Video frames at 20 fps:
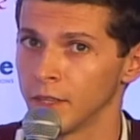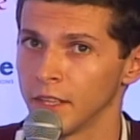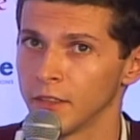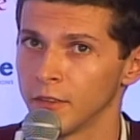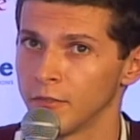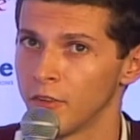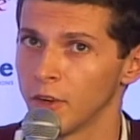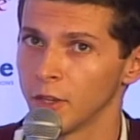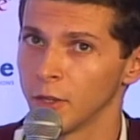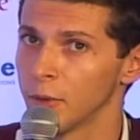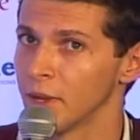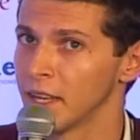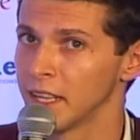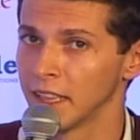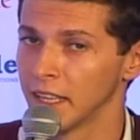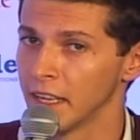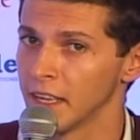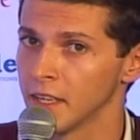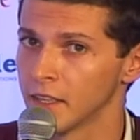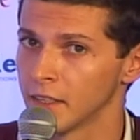the following
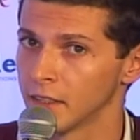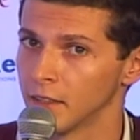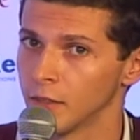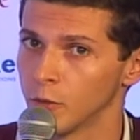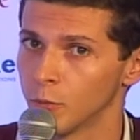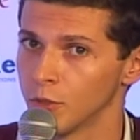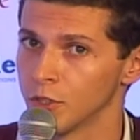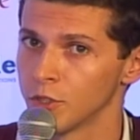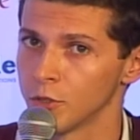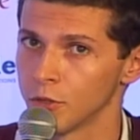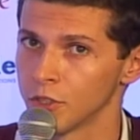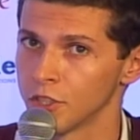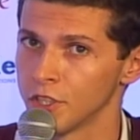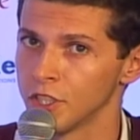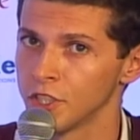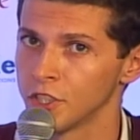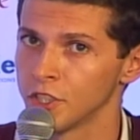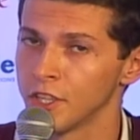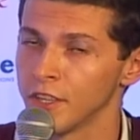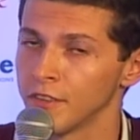link. Open Source
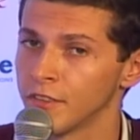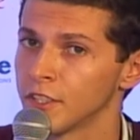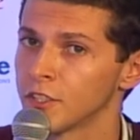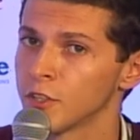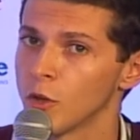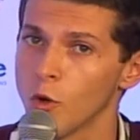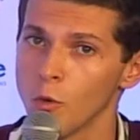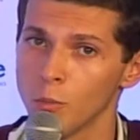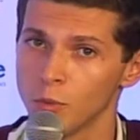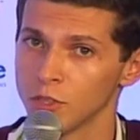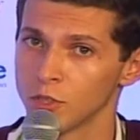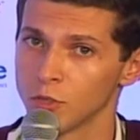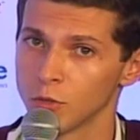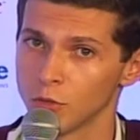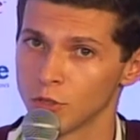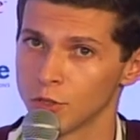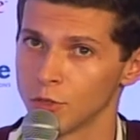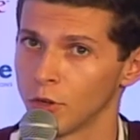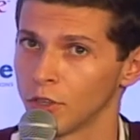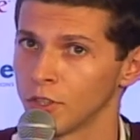Initiative is
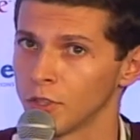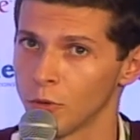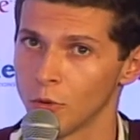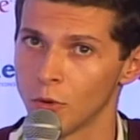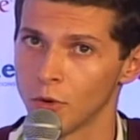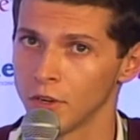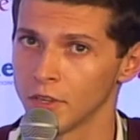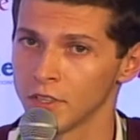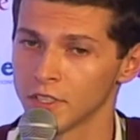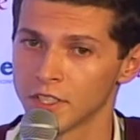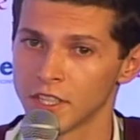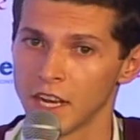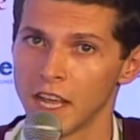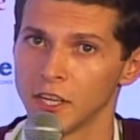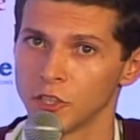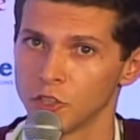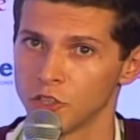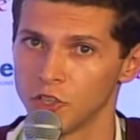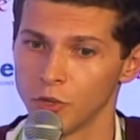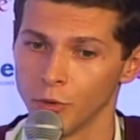
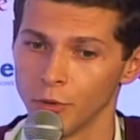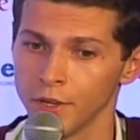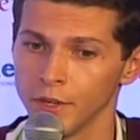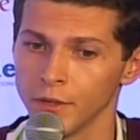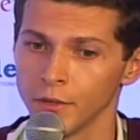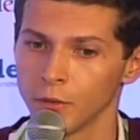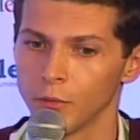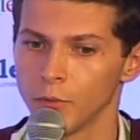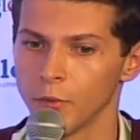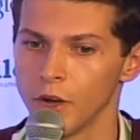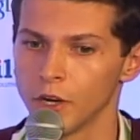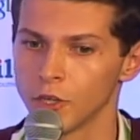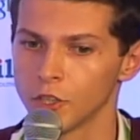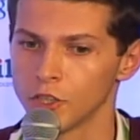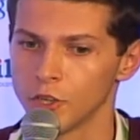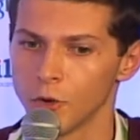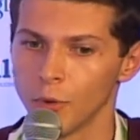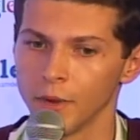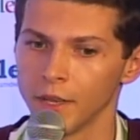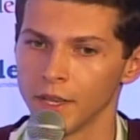opensource.org/join. We are
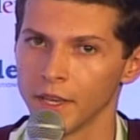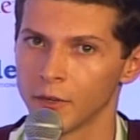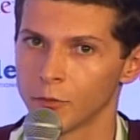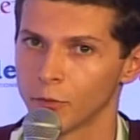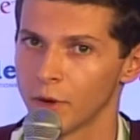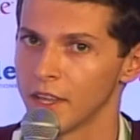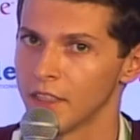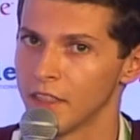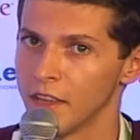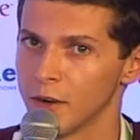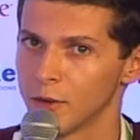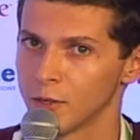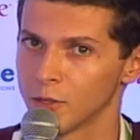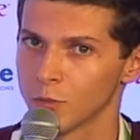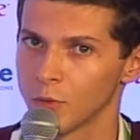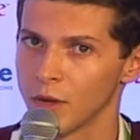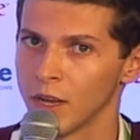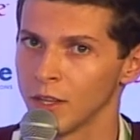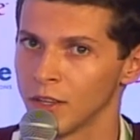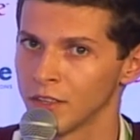showing it right there
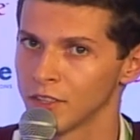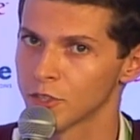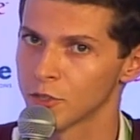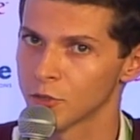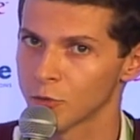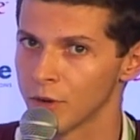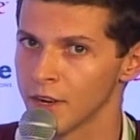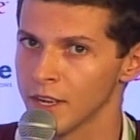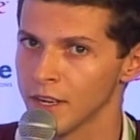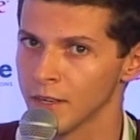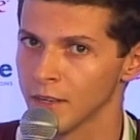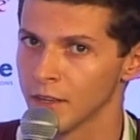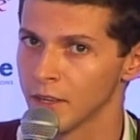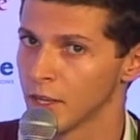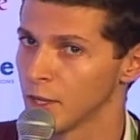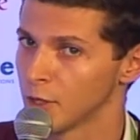as well on the screen.